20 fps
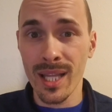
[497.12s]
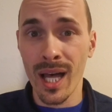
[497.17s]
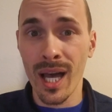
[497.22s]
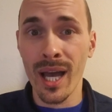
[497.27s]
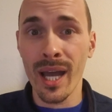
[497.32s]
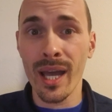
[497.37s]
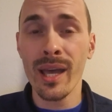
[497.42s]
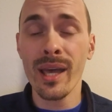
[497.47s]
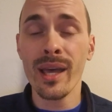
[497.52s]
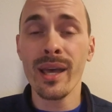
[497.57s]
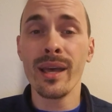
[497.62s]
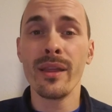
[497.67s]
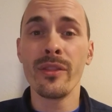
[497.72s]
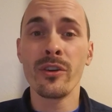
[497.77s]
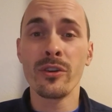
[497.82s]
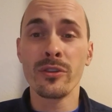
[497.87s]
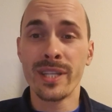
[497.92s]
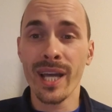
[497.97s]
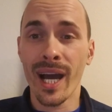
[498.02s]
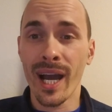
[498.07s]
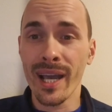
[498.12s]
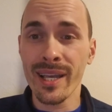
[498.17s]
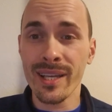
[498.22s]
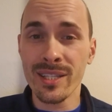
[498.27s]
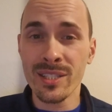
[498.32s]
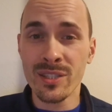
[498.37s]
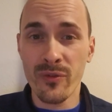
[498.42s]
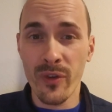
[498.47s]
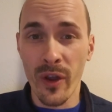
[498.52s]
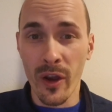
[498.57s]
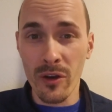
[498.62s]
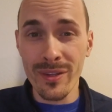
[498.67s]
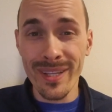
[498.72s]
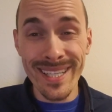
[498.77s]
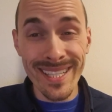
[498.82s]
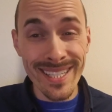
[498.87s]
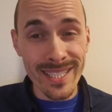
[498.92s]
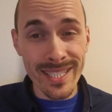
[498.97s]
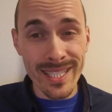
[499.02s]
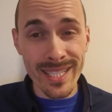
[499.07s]
a lot. Their diet is
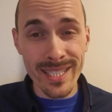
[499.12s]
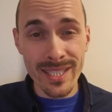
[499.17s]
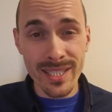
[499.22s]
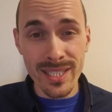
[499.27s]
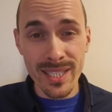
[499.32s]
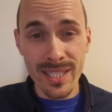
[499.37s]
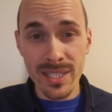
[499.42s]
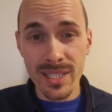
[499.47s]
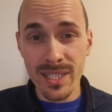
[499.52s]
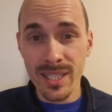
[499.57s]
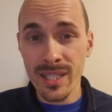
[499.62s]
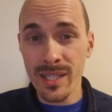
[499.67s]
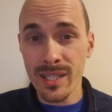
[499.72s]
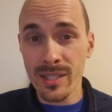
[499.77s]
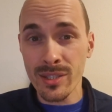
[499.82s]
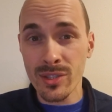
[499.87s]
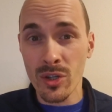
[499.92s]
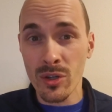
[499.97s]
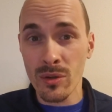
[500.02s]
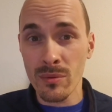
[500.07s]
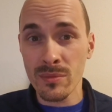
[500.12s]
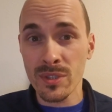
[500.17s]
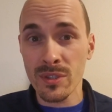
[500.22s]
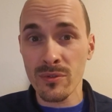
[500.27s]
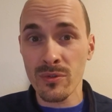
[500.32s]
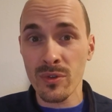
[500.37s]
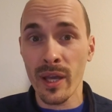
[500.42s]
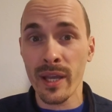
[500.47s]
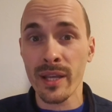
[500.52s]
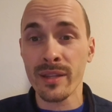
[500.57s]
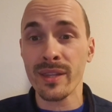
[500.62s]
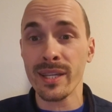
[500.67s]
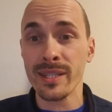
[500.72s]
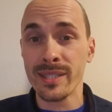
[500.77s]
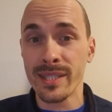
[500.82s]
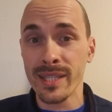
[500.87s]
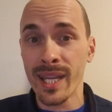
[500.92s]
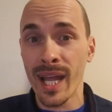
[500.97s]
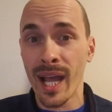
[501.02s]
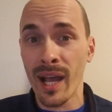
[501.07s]
fairly inconsistent in terms of, like, they
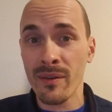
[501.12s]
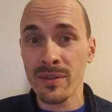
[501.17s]
did